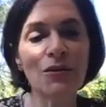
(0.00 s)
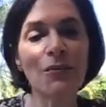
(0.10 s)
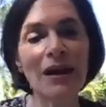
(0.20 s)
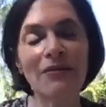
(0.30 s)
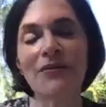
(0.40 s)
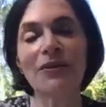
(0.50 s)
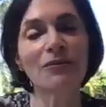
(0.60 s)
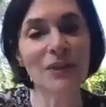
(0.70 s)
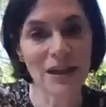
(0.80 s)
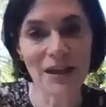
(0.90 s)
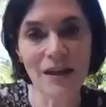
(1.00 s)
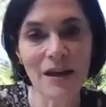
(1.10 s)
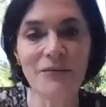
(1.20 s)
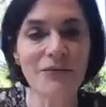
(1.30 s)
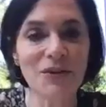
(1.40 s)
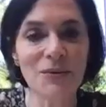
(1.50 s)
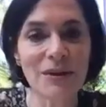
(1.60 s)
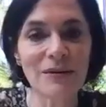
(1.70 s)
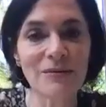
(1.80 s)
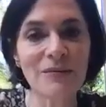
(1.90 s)
who might feel really
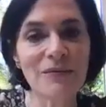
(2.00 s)
uncomfortable